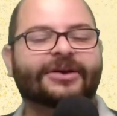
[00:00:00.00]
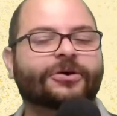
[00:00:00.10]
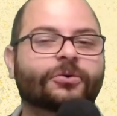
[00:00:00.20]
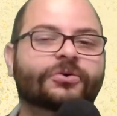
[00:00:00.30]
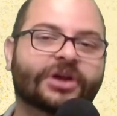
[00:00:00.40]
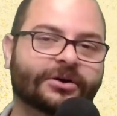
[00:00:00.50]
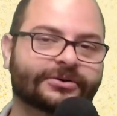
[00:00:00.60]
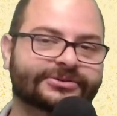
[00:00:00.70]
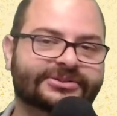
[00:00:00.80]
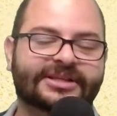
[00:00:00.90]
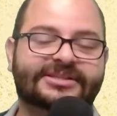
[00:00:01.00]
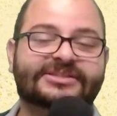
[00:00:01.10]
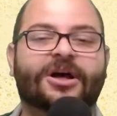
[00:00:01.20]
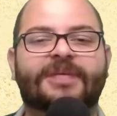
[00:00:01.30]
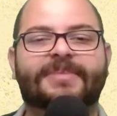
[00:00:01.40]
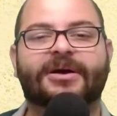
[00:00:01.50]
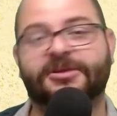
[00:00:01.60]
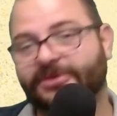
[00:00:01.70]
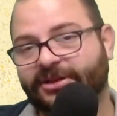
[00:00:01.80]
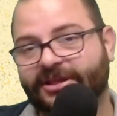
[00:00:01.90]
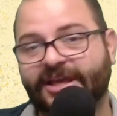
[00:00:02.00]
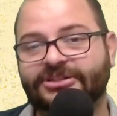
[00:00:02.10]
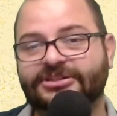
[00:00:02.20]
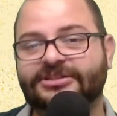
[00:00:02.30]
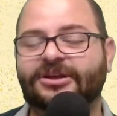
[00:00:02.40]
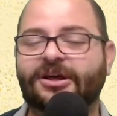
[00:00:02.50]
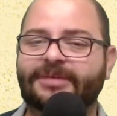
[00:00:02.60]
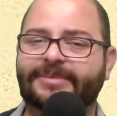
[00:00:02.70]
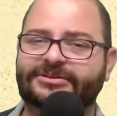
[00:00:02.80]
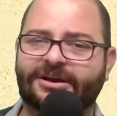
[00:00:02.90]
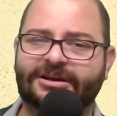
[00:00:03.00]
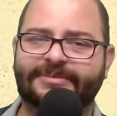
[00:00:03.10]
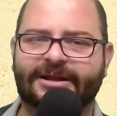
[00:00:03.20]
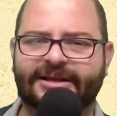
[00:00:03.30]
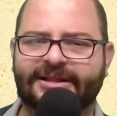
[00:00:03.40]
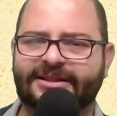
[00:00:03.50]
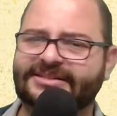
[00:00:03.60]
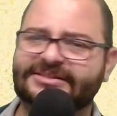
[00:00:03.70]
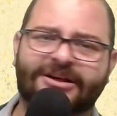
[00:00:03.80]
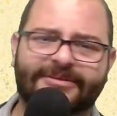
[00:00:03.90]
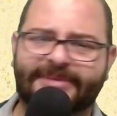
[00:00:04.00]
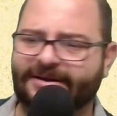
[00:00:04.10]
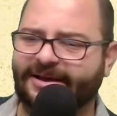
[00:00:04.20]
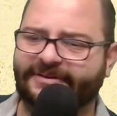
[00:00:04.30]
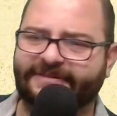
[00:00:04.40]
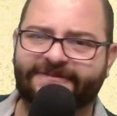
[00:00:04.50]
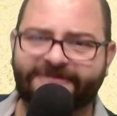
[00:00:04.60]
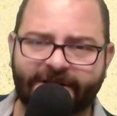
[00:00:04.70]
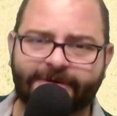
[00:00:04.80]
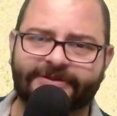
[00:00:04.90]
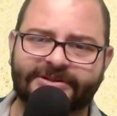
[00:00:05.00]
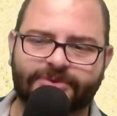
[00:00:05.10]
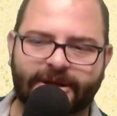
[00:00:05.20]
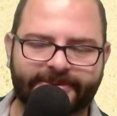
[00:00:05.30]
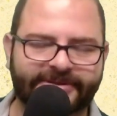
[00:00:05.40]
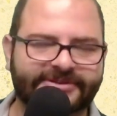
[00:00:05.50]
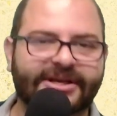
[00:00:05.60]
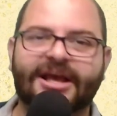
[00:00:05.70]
Who knows? This is all about communication. It's all about talking about it, and this is all about having fun with these weapons.